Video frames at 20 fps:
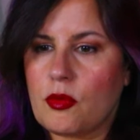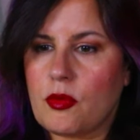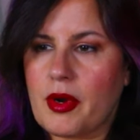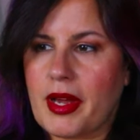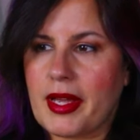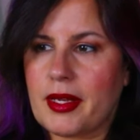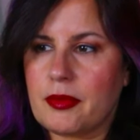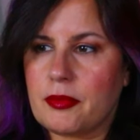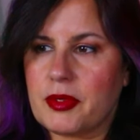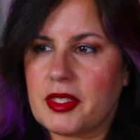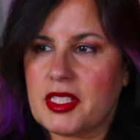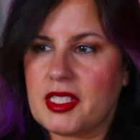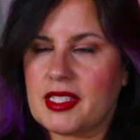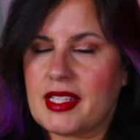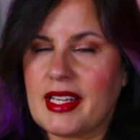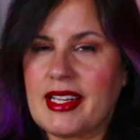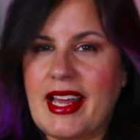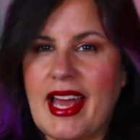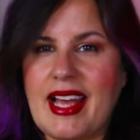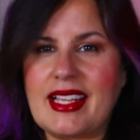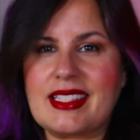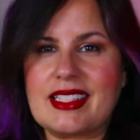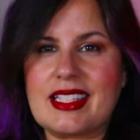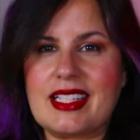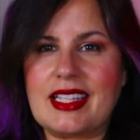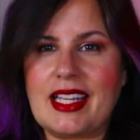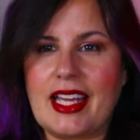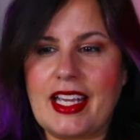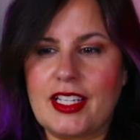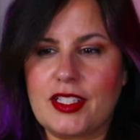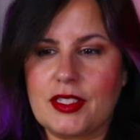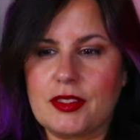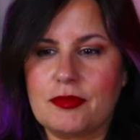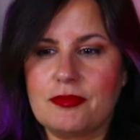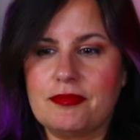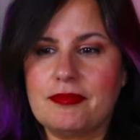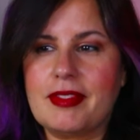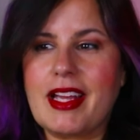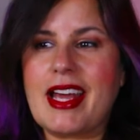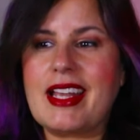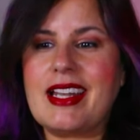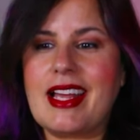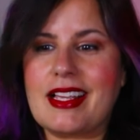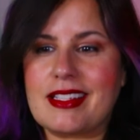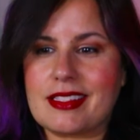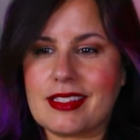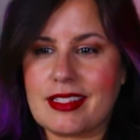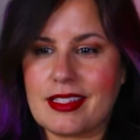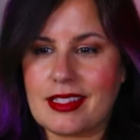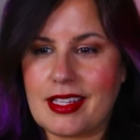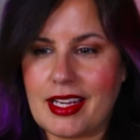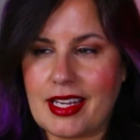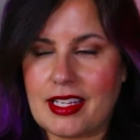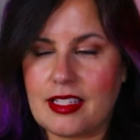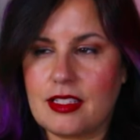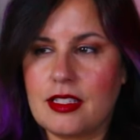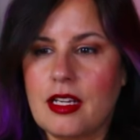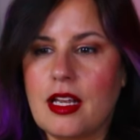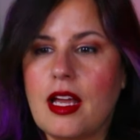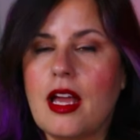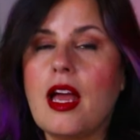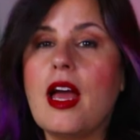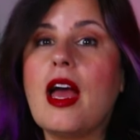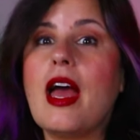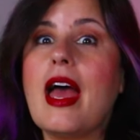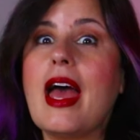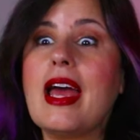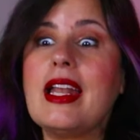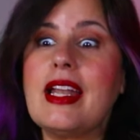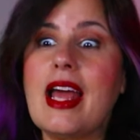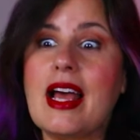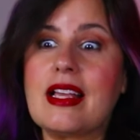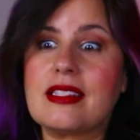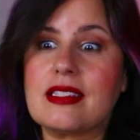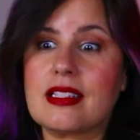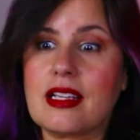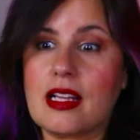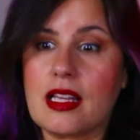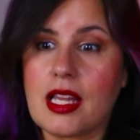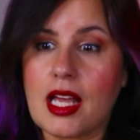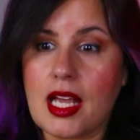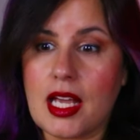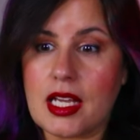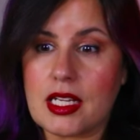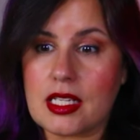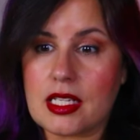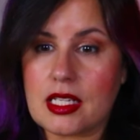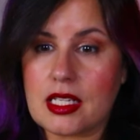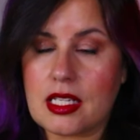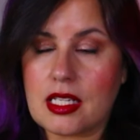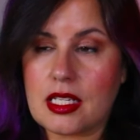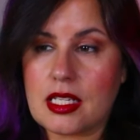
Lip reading: Right, we're just gonna escalate and escalate and escalate.